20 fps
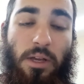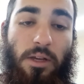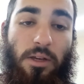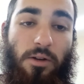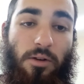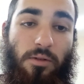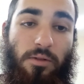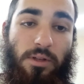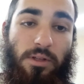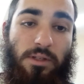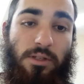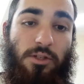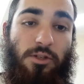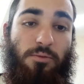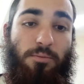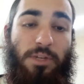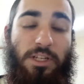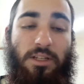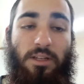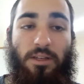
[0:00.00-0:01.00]
the
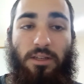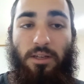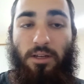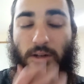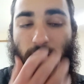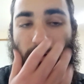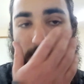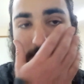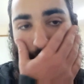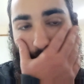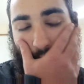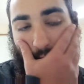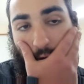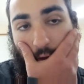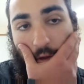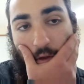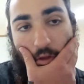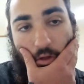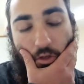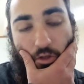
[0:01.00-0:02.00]
Shemitah year,
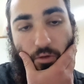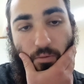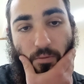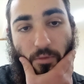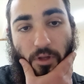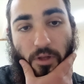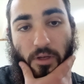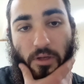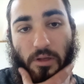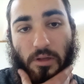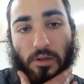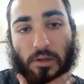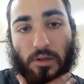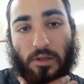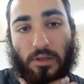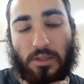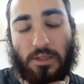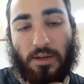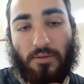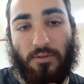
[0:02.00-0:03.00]
the
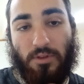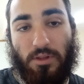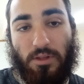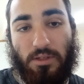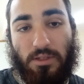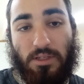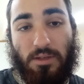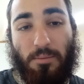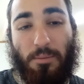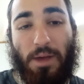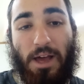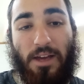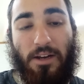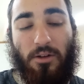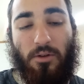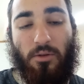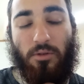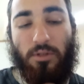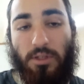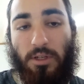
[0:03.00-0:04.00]
7th
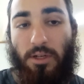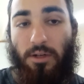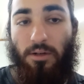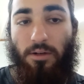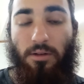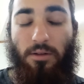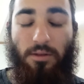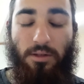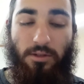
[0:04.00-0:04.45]
sabbatical year.